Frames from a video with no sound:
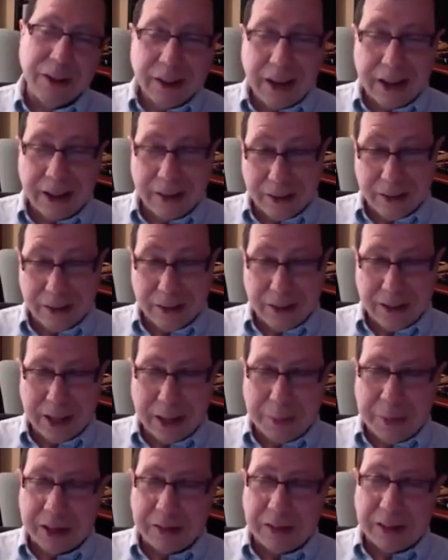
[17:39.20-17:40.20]
And
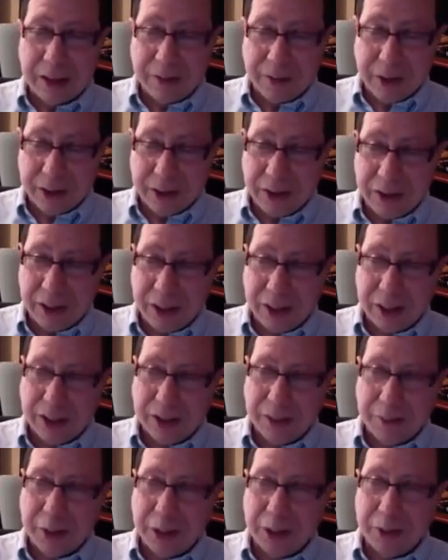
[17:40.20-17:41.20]
that might sound very
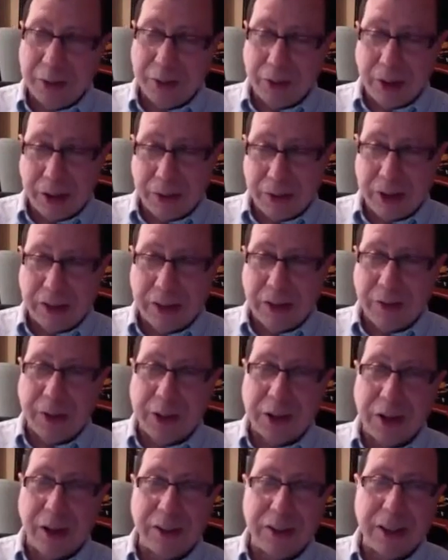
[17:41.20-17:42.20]
silly, but it was very, very
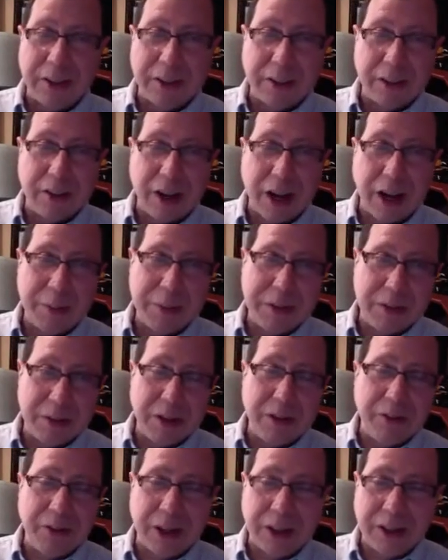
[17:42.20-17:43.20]
difficult at the time. It's
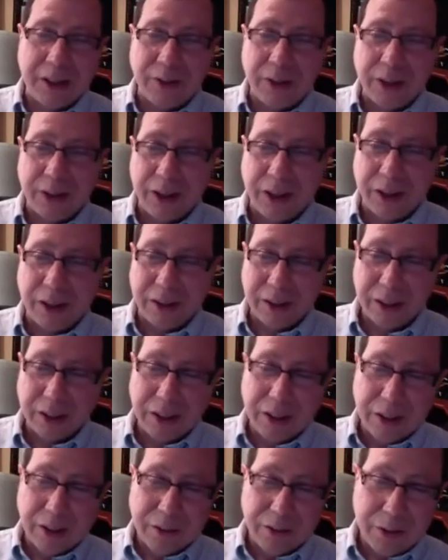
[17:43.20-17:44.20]
still very difficult
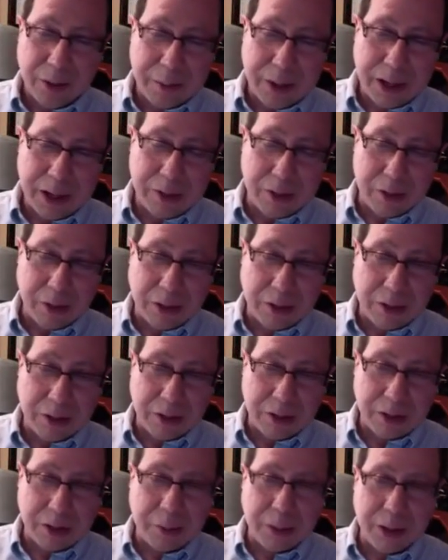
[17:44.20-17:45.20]
for many students
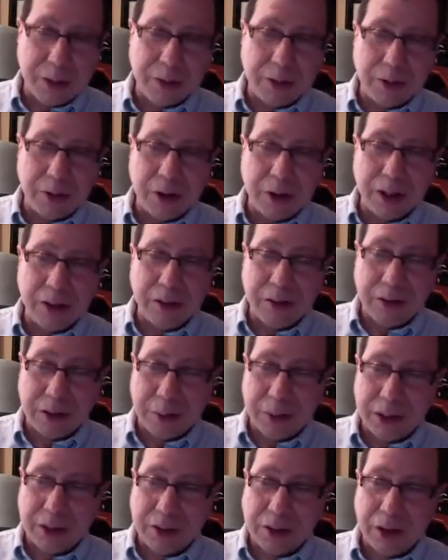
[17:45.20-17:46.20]
to just be able to run
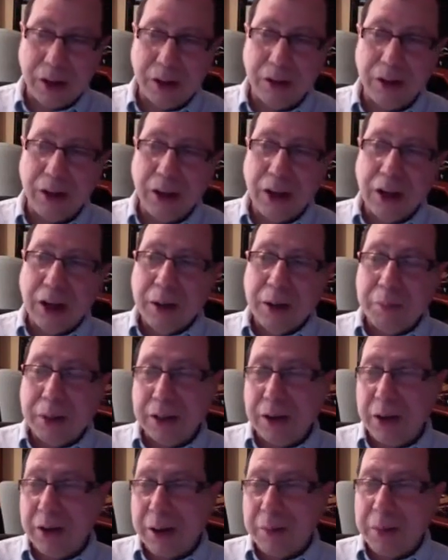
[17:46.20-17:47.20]
somebody's code.
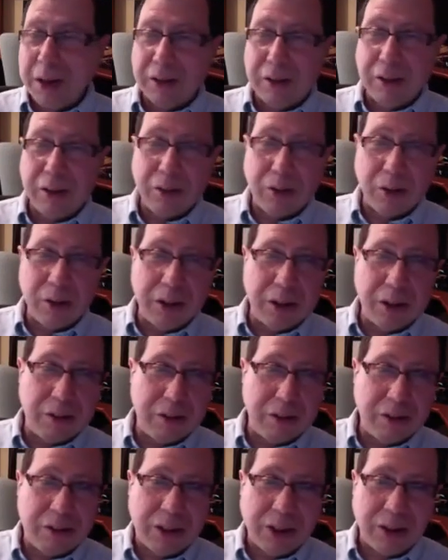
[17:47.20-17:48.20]
But MIT
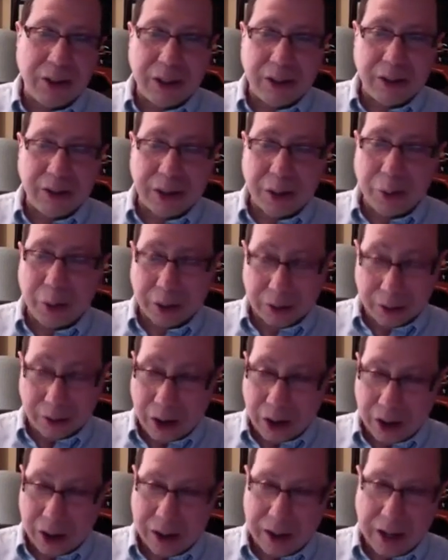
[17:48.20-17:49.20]
students, they're serious, they worked
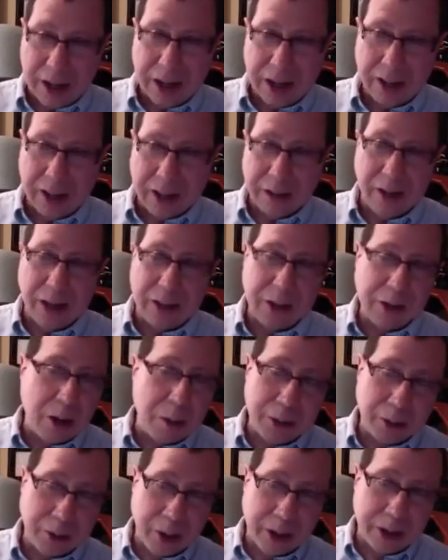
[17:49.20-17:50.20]
hard, and I think
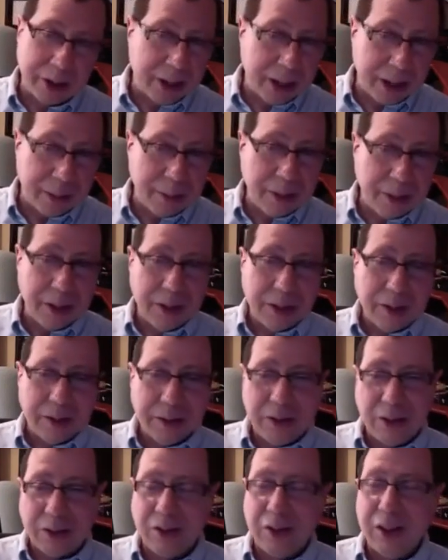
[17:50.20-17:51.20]
almost all of them
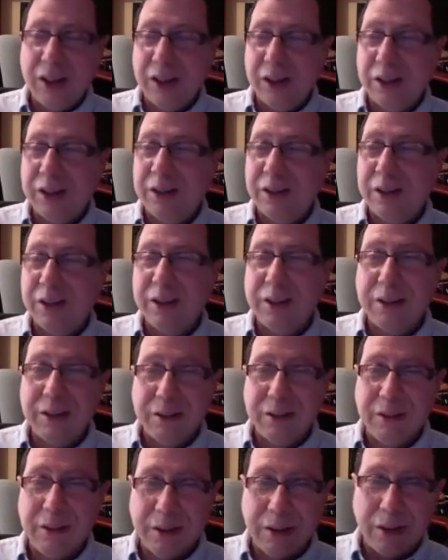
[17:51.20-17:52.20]
succeeded
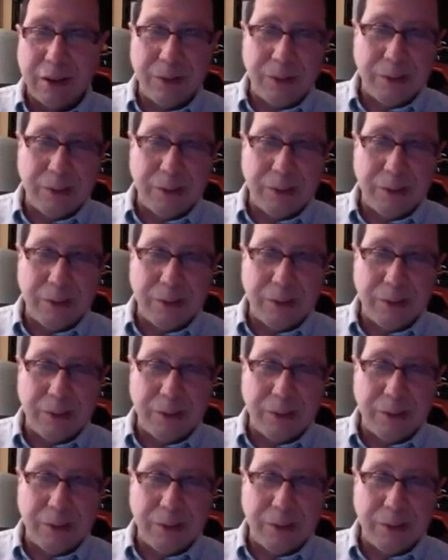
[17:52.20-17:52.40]
in